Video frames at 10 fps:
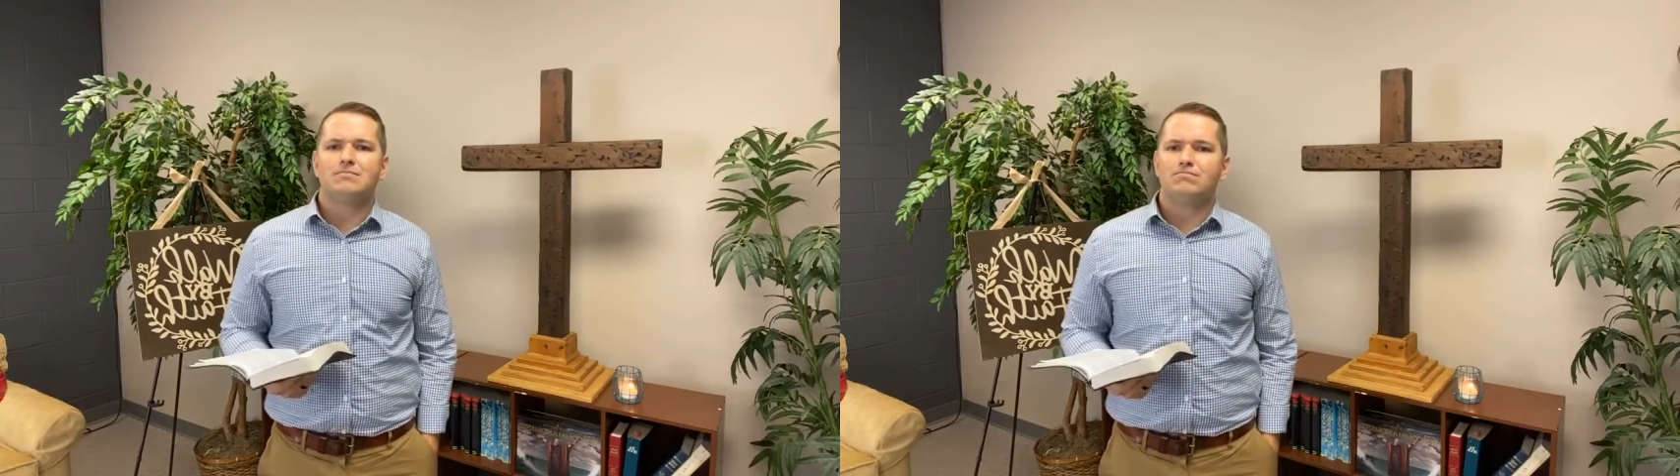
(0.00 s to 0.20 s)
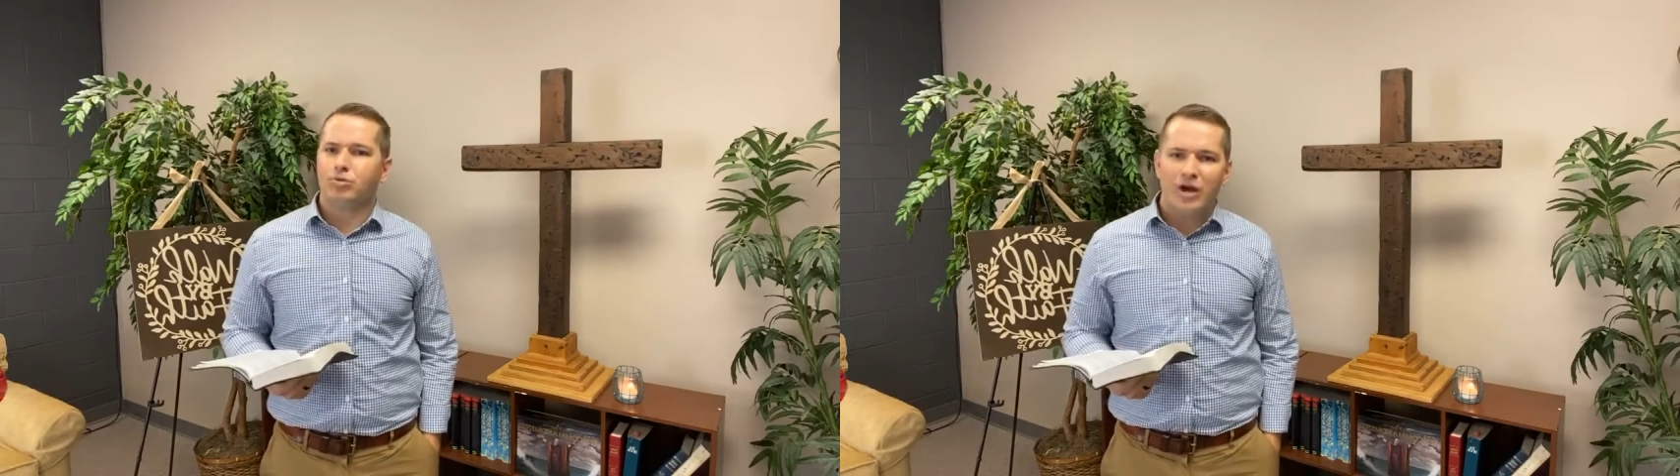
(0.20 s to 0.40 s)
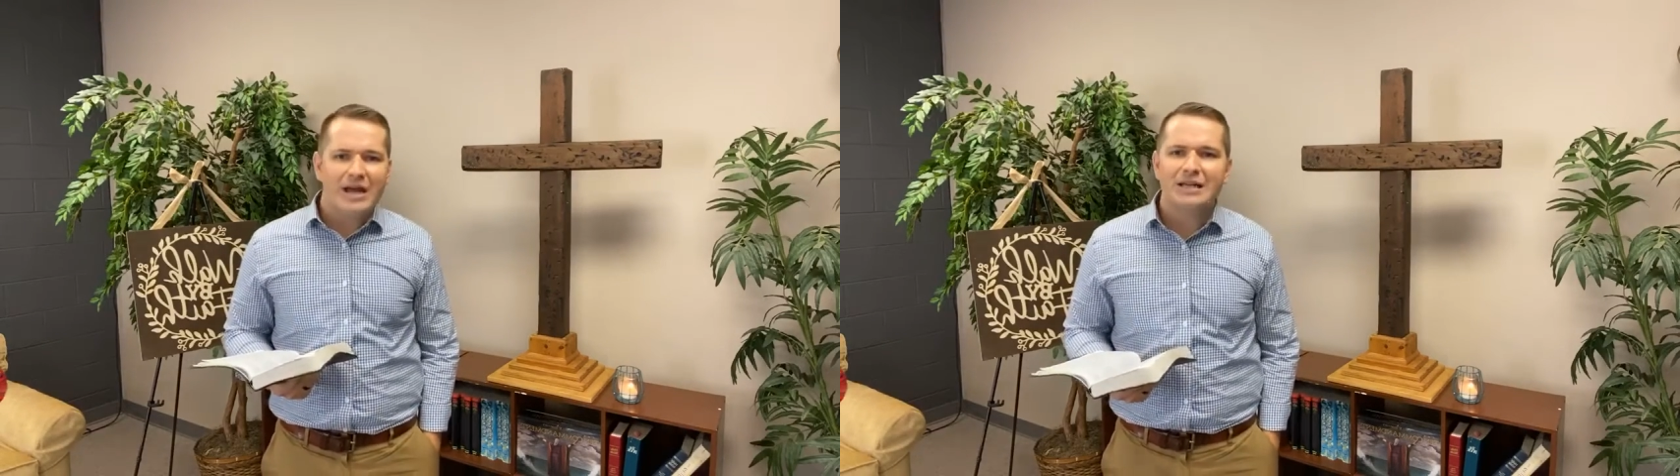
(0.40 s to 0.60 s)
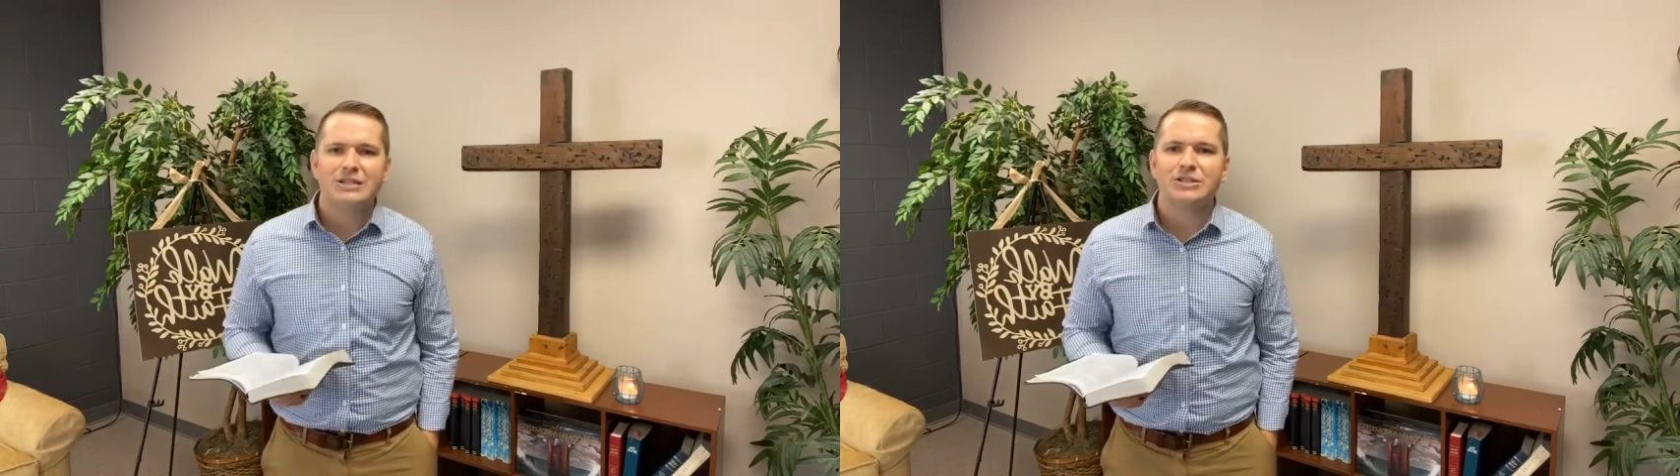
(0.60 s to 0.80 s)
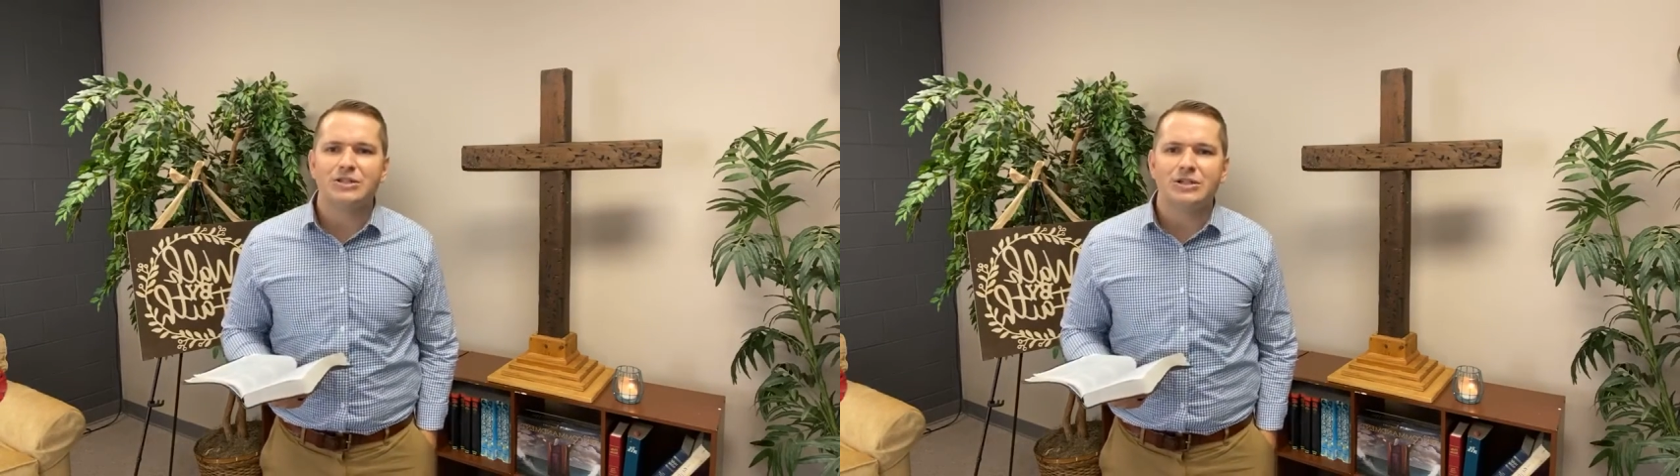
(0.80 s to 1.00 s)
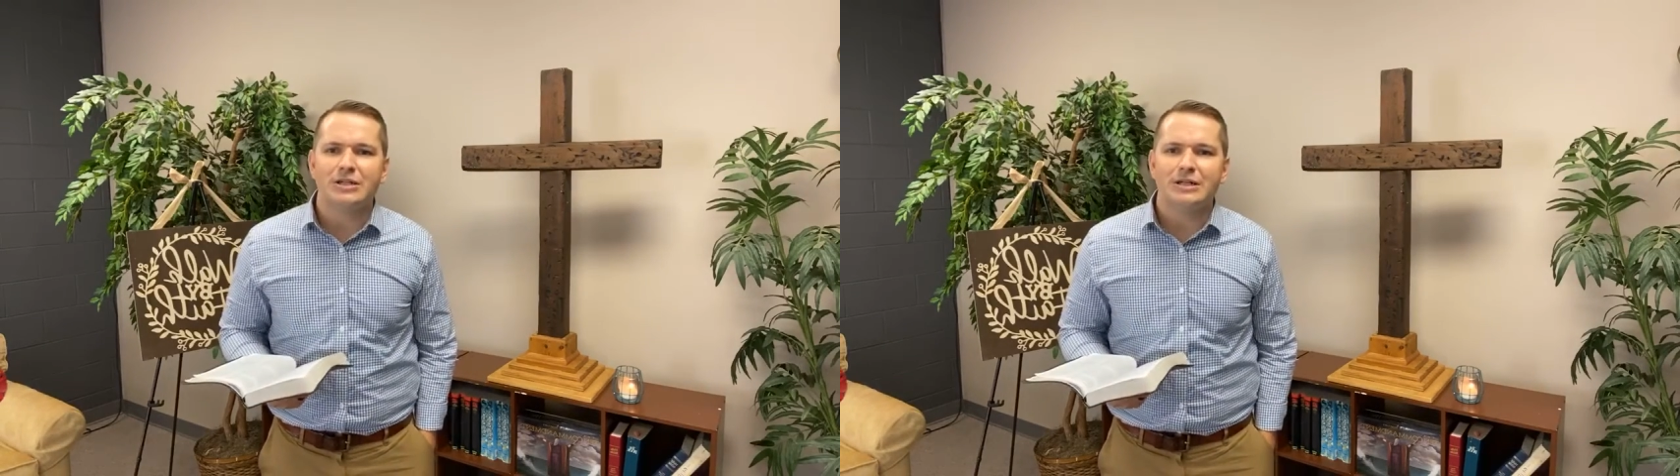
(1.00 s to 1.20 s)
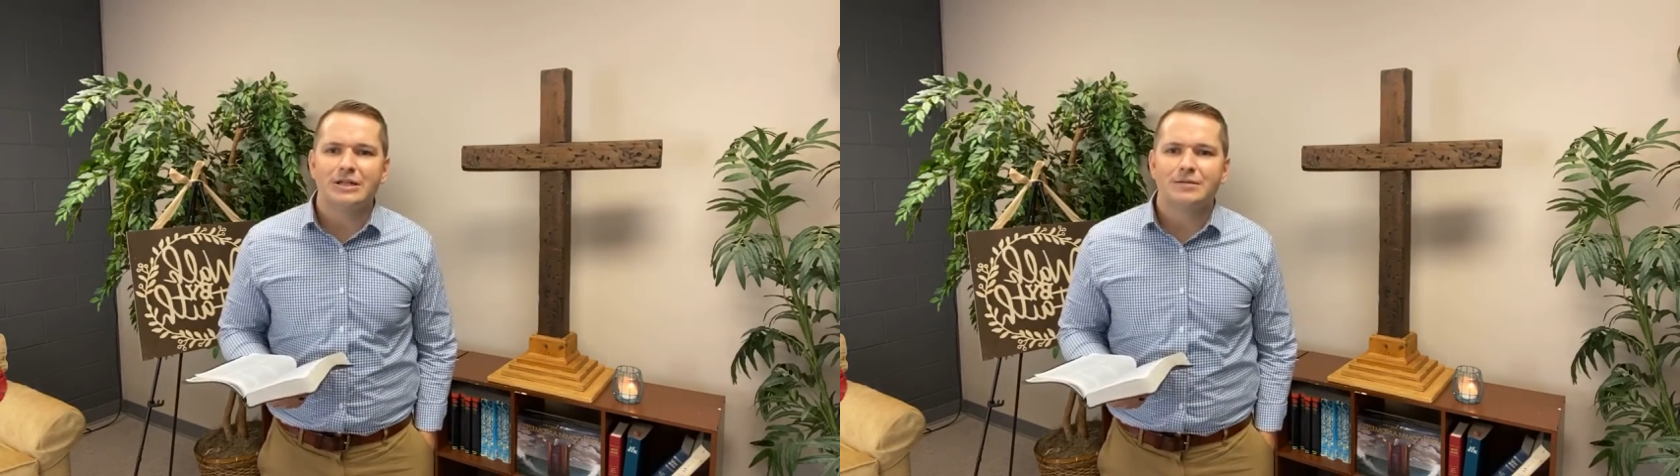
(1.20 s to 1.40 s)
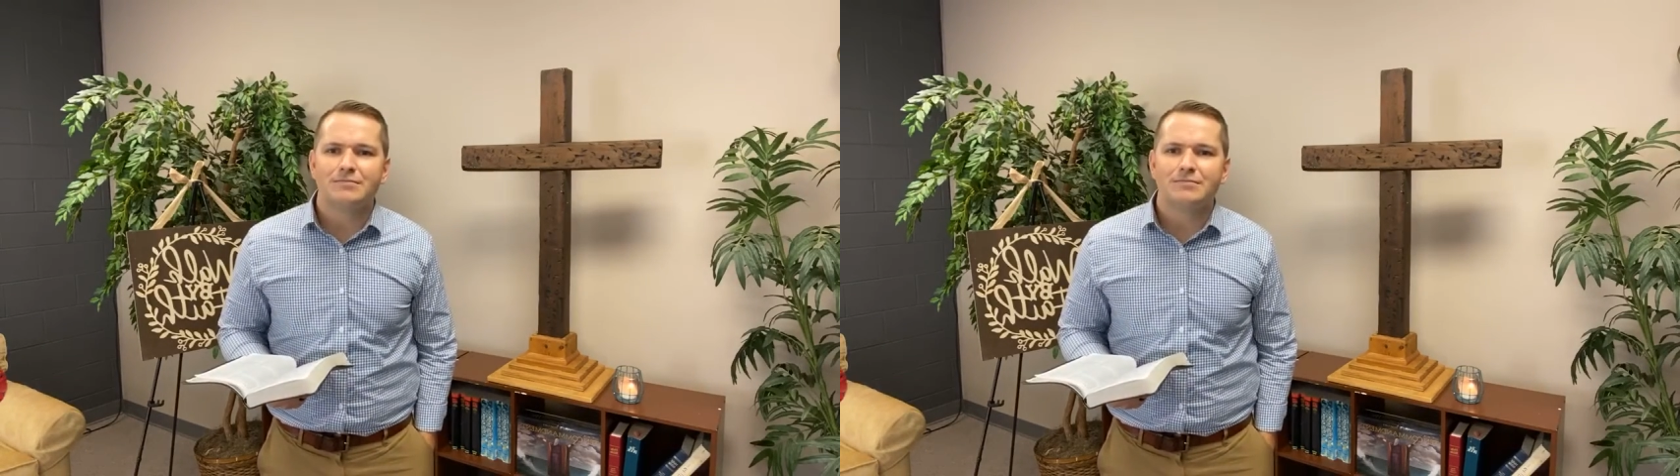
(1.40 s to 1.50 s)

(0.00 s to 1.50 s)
bread is good.